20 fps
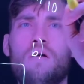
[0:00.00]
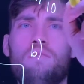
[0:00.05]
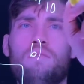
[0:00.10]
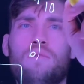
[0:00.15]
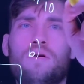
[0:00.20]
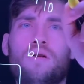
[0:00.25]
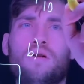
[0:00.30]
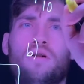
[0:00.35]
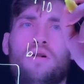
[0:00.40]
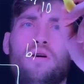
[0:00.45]

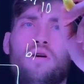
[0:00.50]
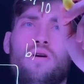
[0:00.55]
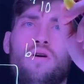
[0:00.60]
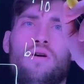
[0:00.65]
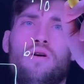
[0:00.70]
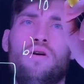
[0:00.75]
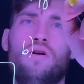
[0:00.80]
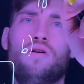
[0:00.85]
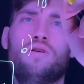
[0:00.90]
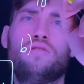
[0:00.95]

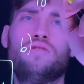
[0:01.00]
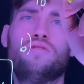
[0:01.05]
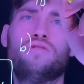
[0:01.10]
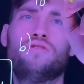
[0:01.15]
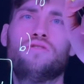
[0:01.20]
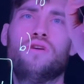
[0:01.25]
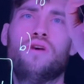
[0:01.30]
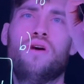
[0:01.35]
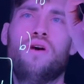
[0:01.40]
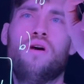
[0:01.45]

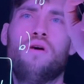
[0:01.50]
plus